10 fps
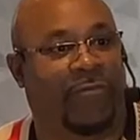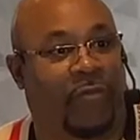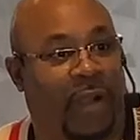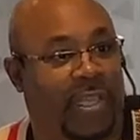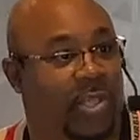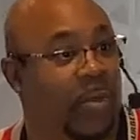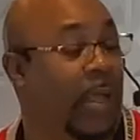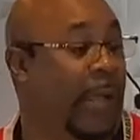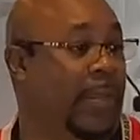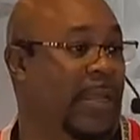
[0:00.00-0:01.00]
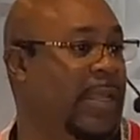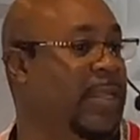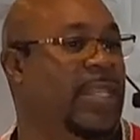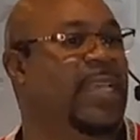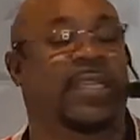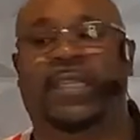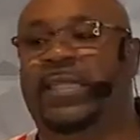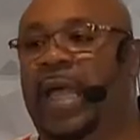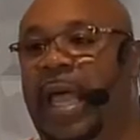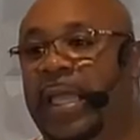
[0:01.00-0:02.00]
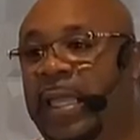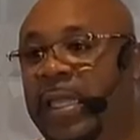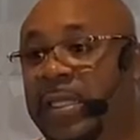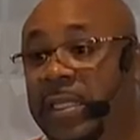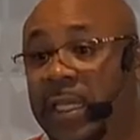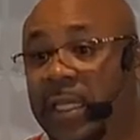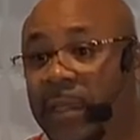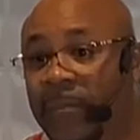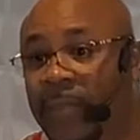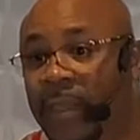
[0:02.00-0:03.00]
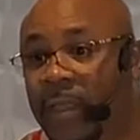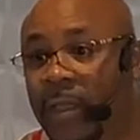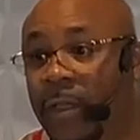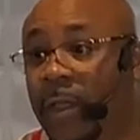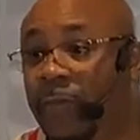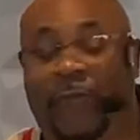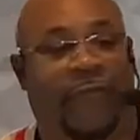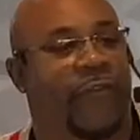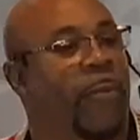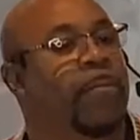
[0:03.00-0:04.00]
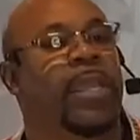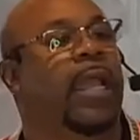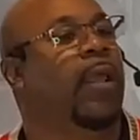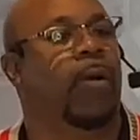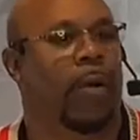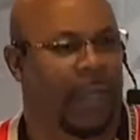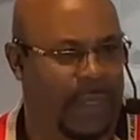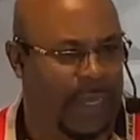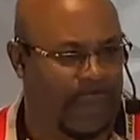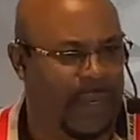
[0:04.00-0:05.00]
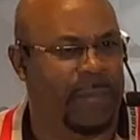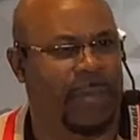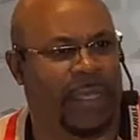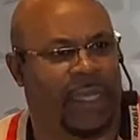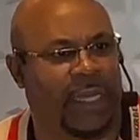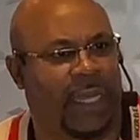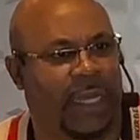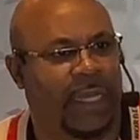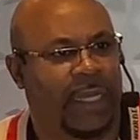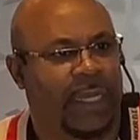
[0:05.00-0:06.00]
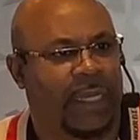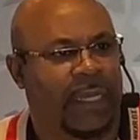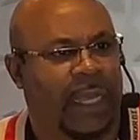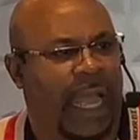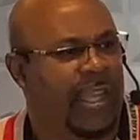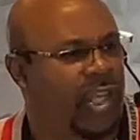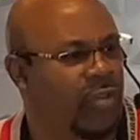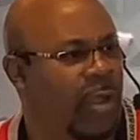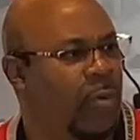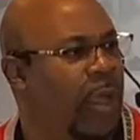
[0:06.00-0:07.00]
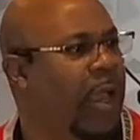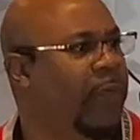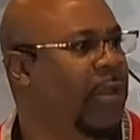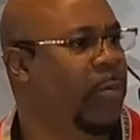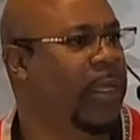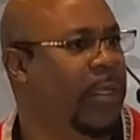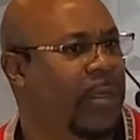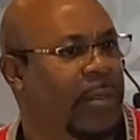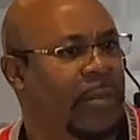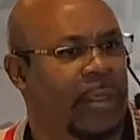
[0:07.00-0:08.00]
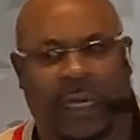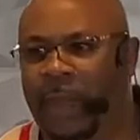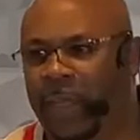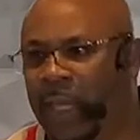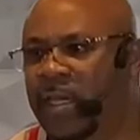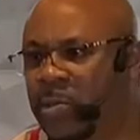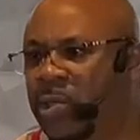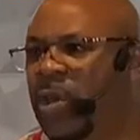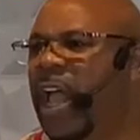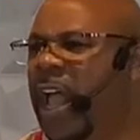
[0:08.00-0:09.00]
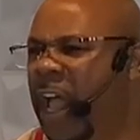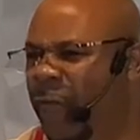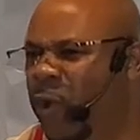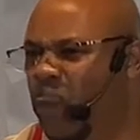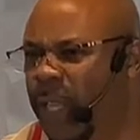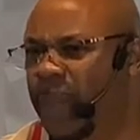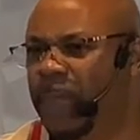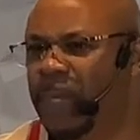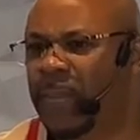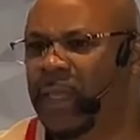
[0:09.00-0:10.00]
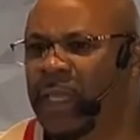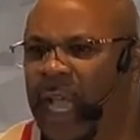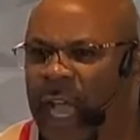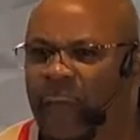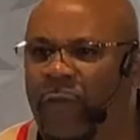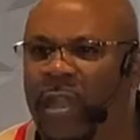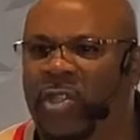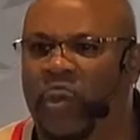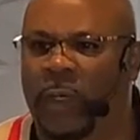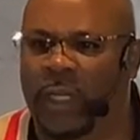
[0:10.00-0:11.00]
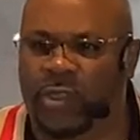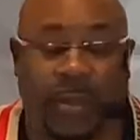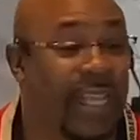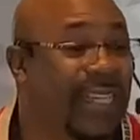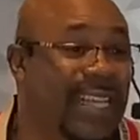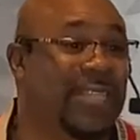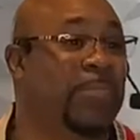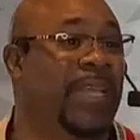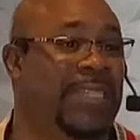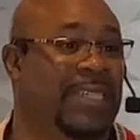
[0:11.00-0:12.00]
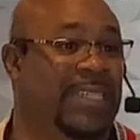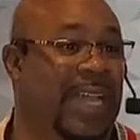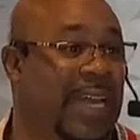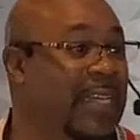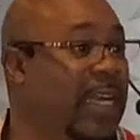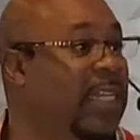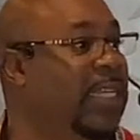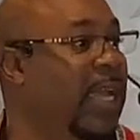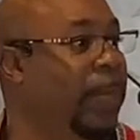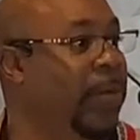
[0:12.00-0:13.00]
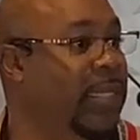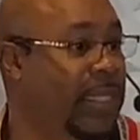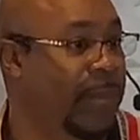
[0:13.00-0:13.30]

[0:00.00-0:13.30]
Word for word: I wrestle. I, this is not easy for me at all. Let, let, let me be clear. I struggle every week. Can I be honest with you? Every week. I wrestle with the script. This, this message is not done until I preach it.